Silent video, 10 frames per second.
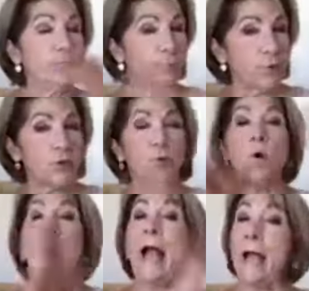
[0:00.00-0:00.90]

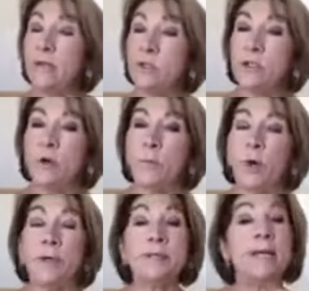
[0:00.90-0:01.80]
virtual and in home
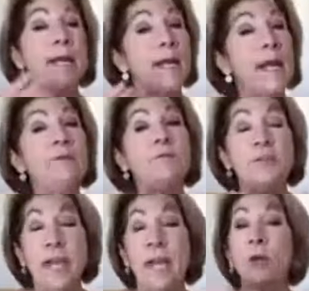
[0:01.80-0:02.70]
parties, and
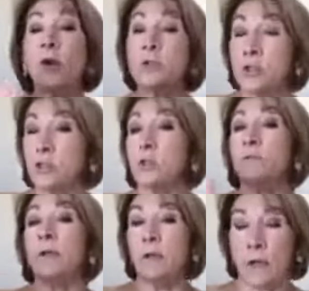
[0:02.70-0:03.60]
they are
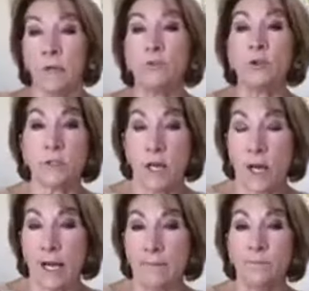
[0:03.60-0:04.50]
deserving of your time.